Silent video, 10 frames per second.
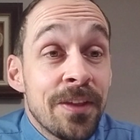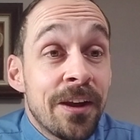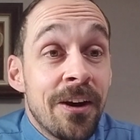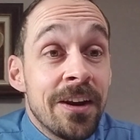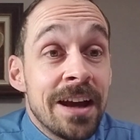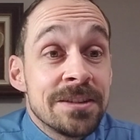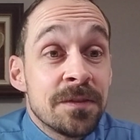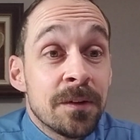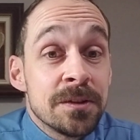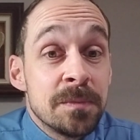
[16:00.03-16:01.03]
that God has
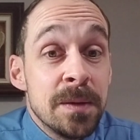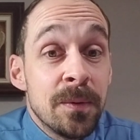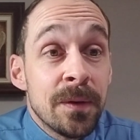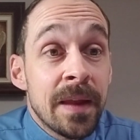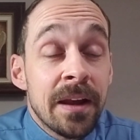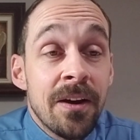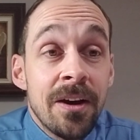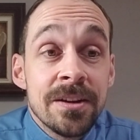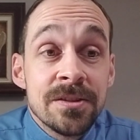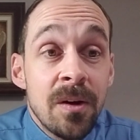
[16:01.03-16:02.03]
for his people, and that
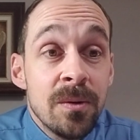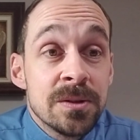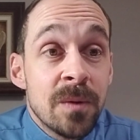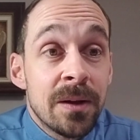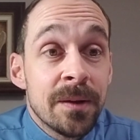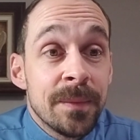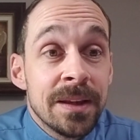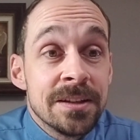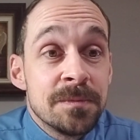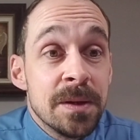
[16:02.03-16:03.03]
God is always welcoming
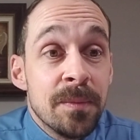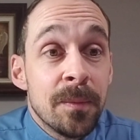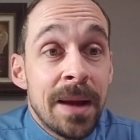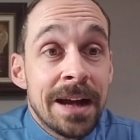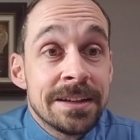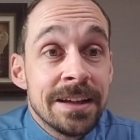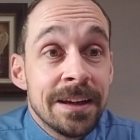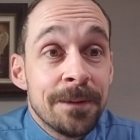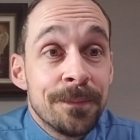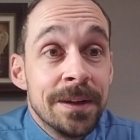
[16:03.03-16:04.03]
his people back to
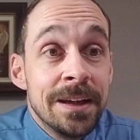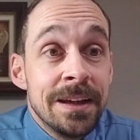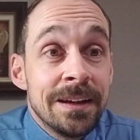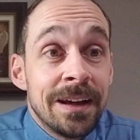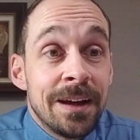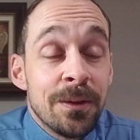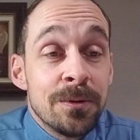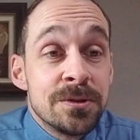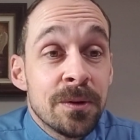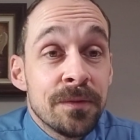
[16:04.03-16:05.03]
him,
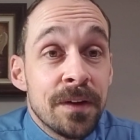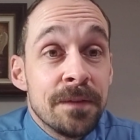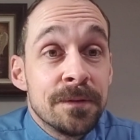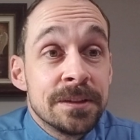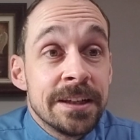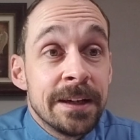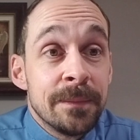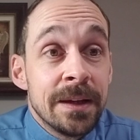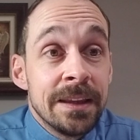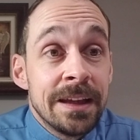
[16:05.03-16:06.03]
those who are faithful to him,
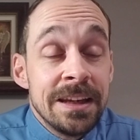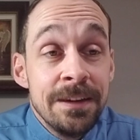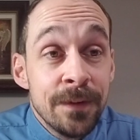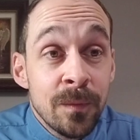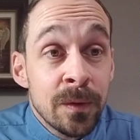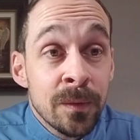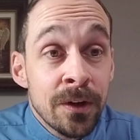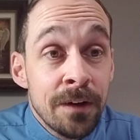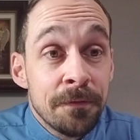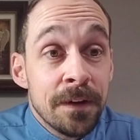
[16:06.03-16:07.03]
and that even when we're
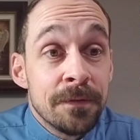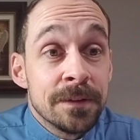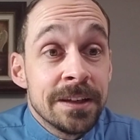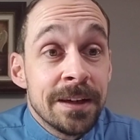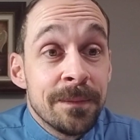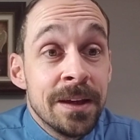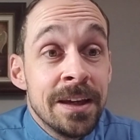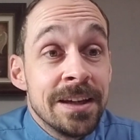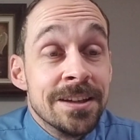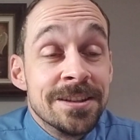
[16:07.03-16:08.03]
not faithful to him,
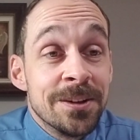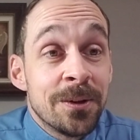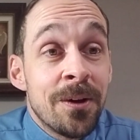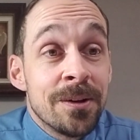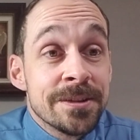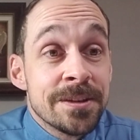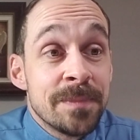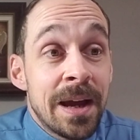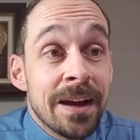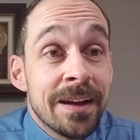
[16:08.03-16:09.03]
he still calls us
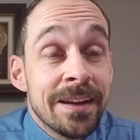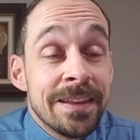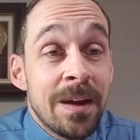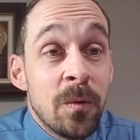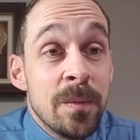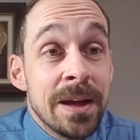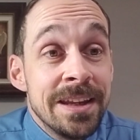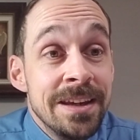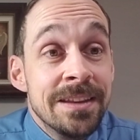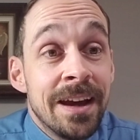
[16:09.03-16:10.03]
back, and that we might
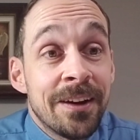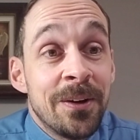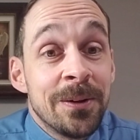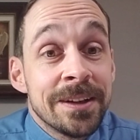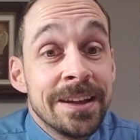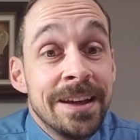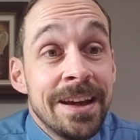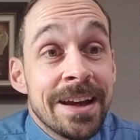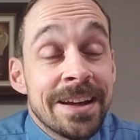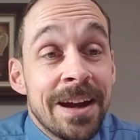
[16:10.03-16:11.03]
heed that calling
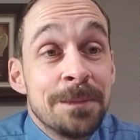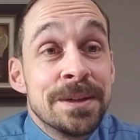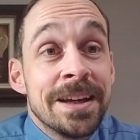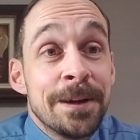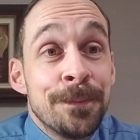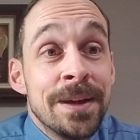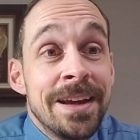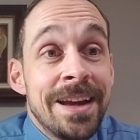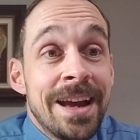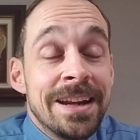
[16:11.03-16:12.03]
and come to him
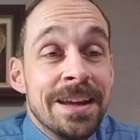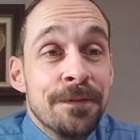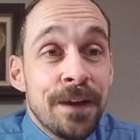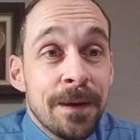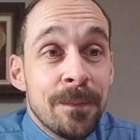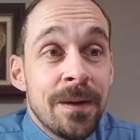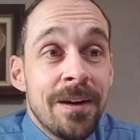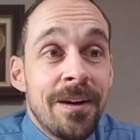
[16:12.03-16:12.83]
and give him